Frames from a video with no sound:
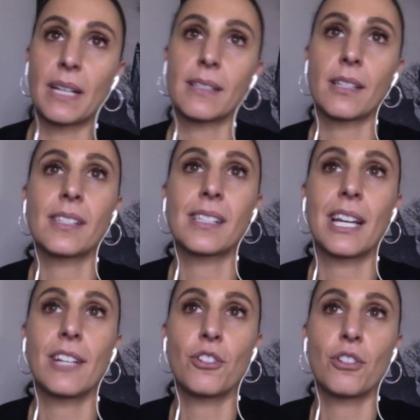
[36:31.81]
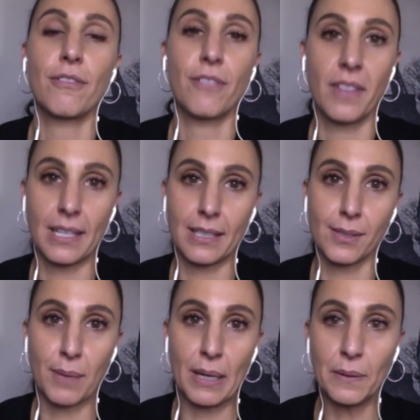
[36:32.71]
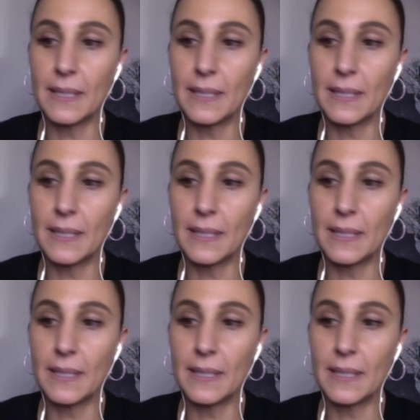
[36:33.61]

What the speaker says: So stay tuned for that as well.